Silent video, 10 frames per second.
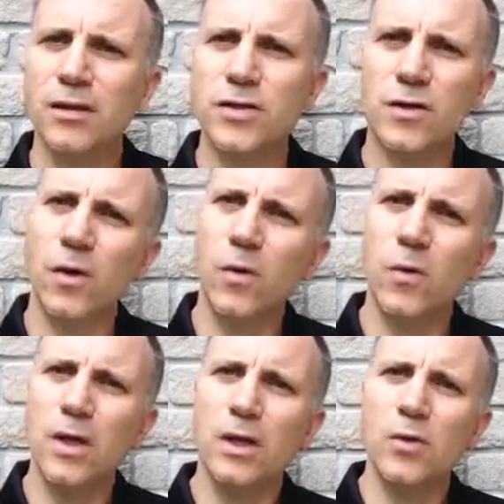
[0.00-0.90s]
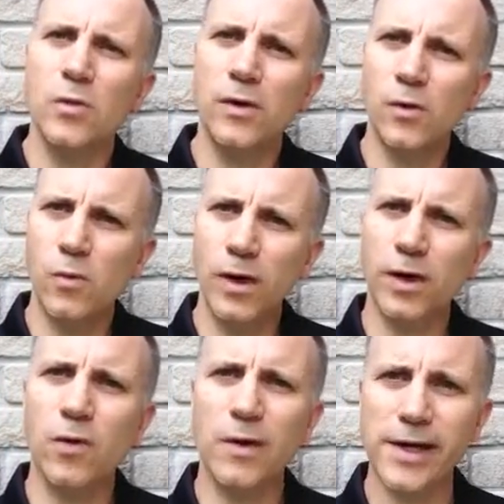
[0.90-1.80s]
And so you'll
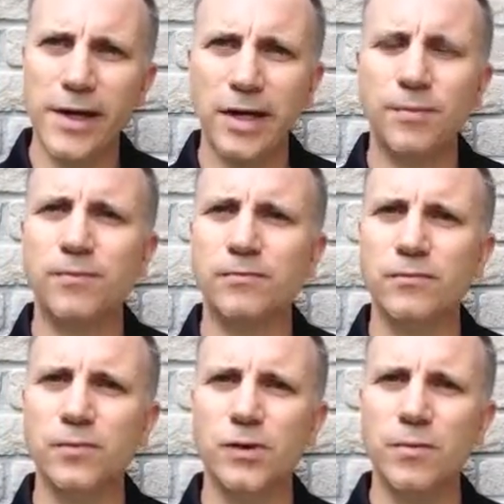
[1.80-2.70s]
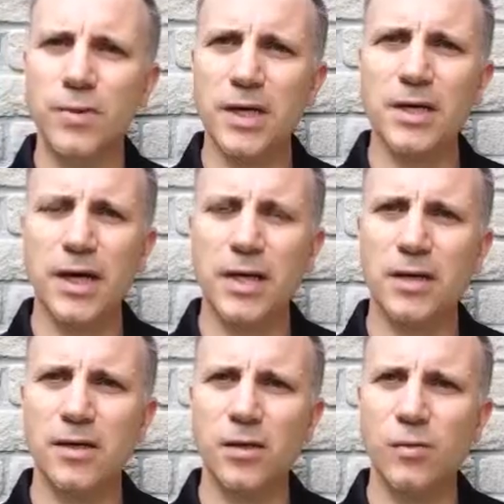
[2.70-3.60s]
work your way up to midnight,
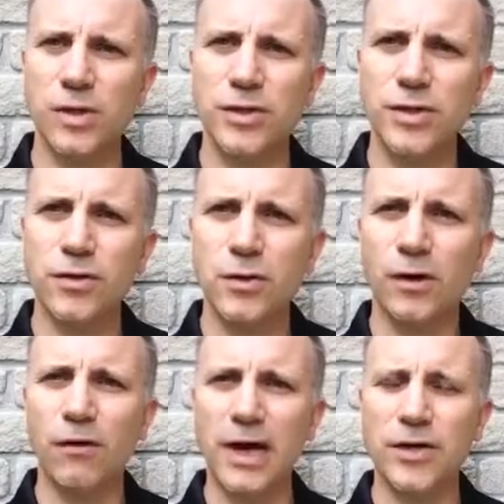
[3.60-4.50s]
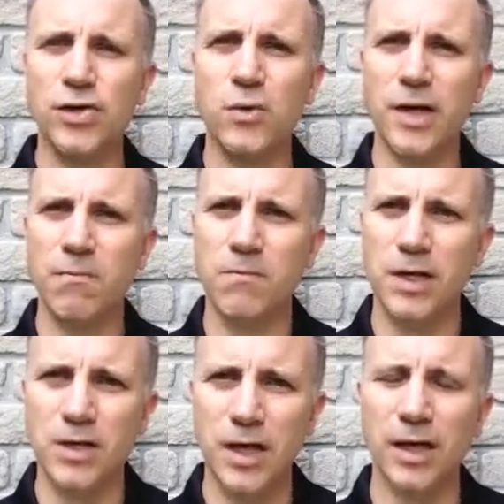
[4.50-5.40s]
and then once you graduate
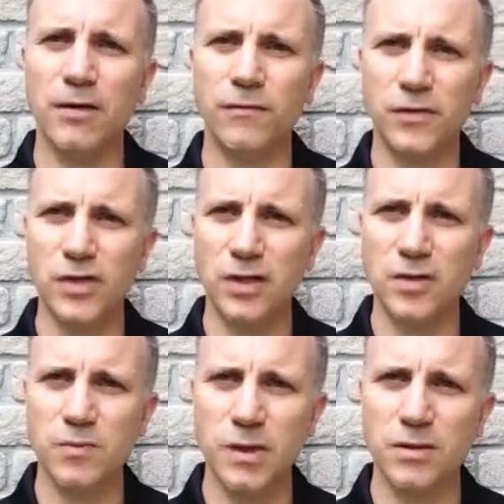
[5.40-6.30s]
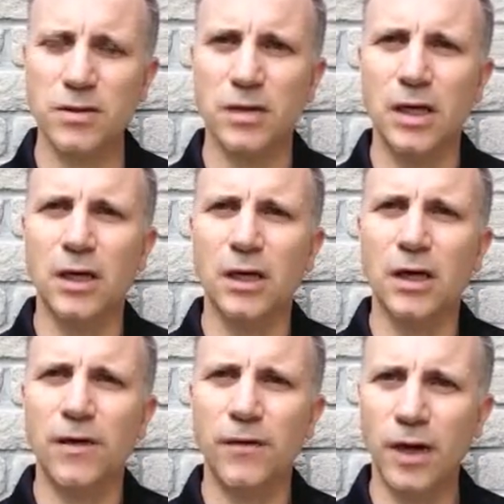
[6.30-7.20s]
midnight for six months
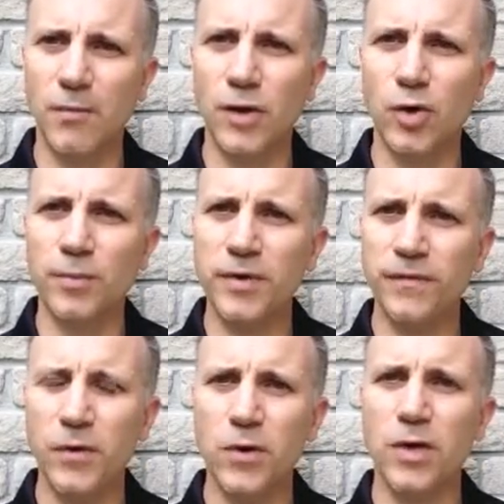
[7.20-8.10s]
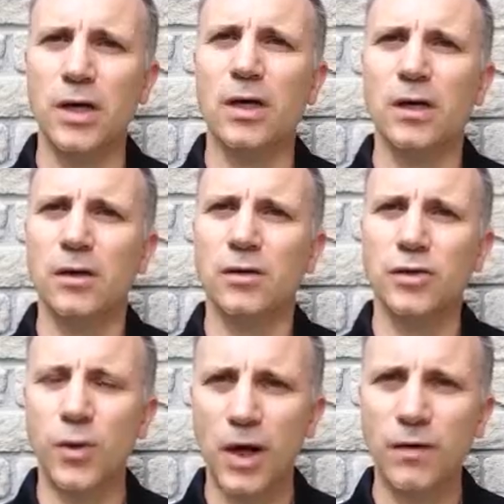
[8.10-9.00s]
of coming home before
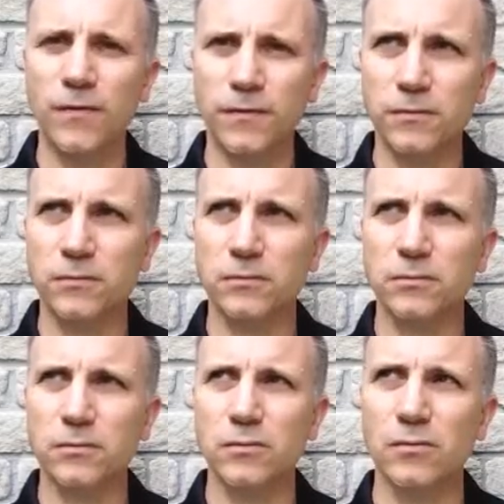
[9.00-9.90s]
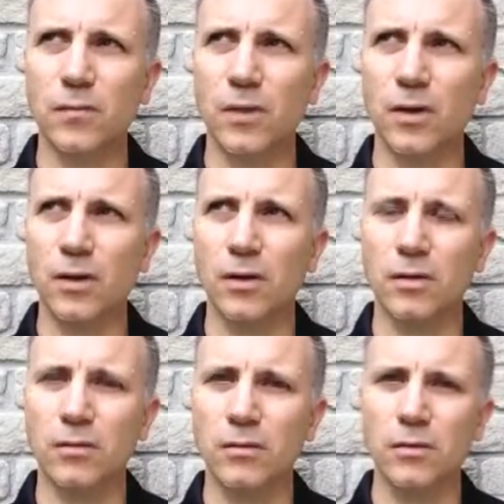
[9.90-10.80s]

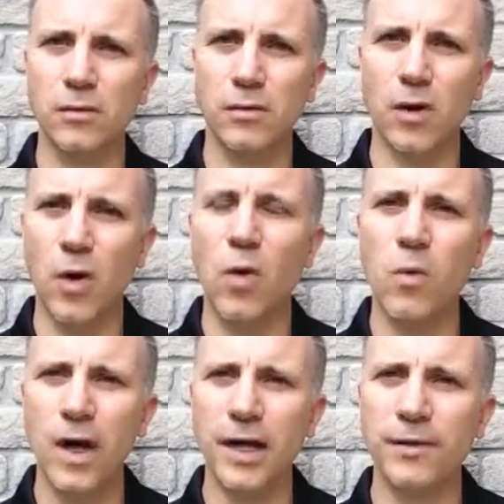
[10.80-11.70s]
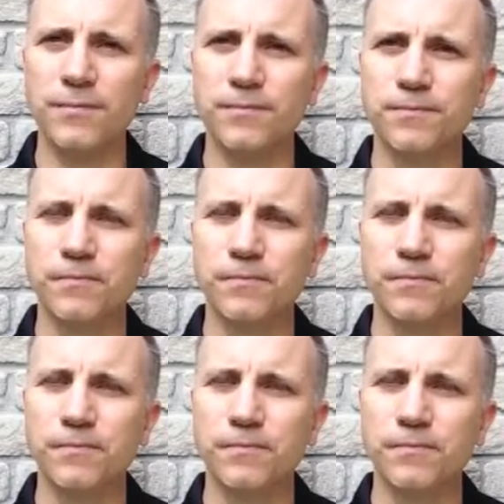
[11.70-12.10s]
12:01,